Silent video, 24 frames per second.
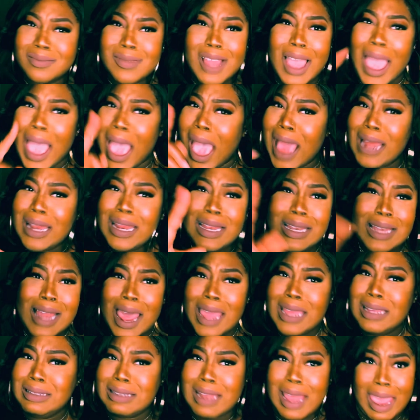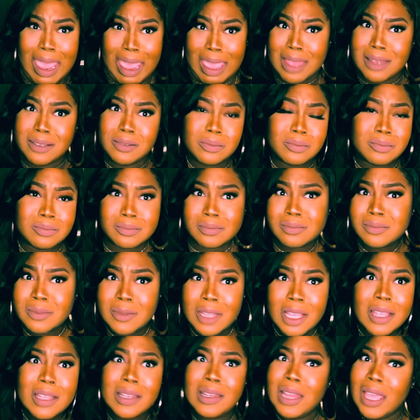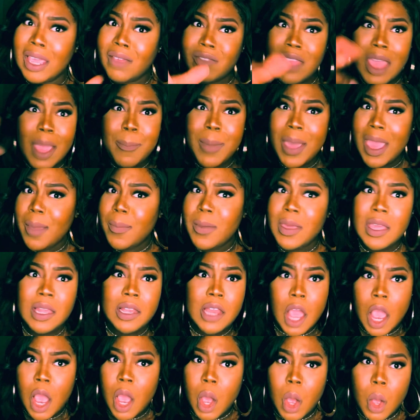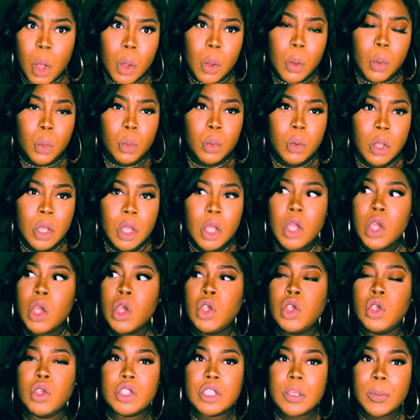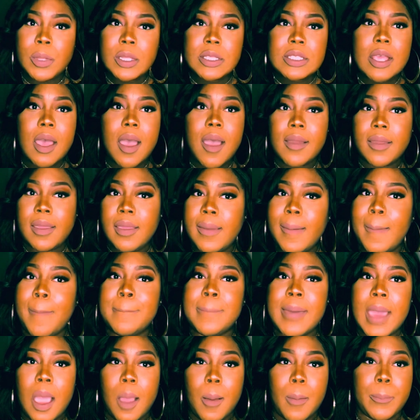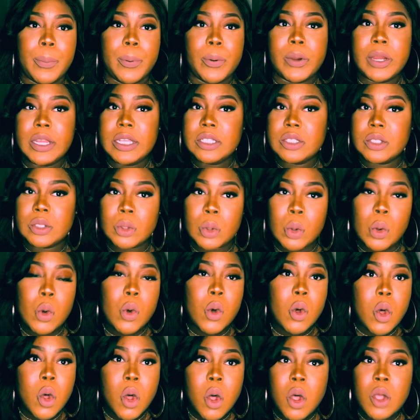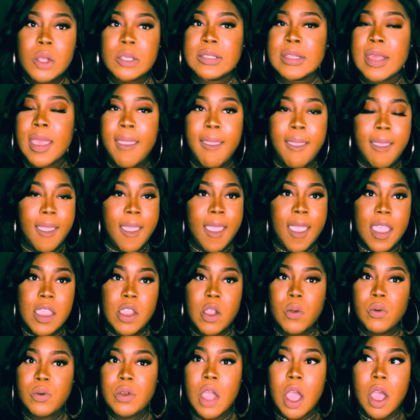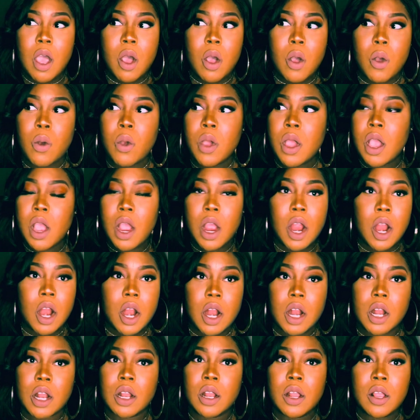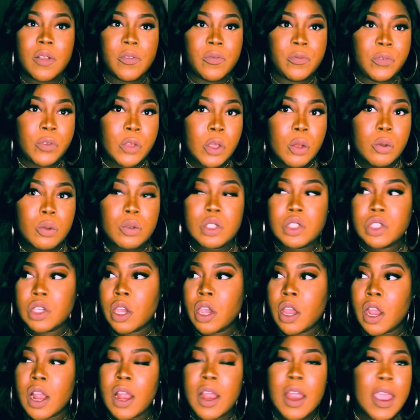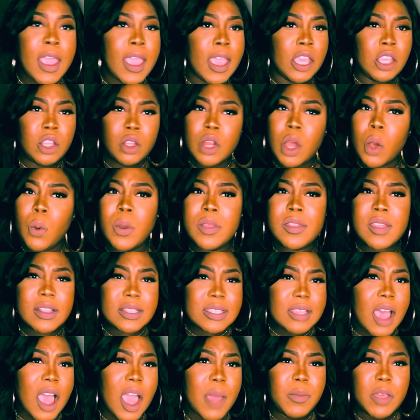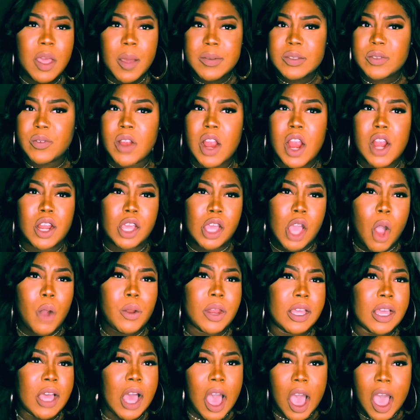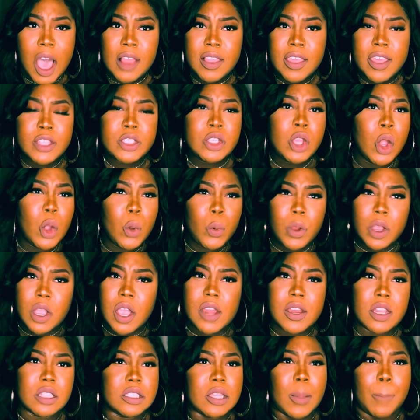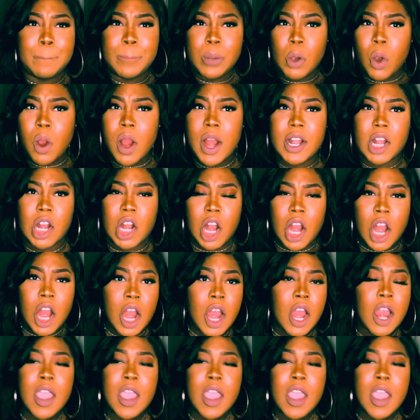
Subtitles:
I didn't like that. Leave that baby alone. You should be talking about preschools and her future. And when that time comes for her to go to college, we're going to support her.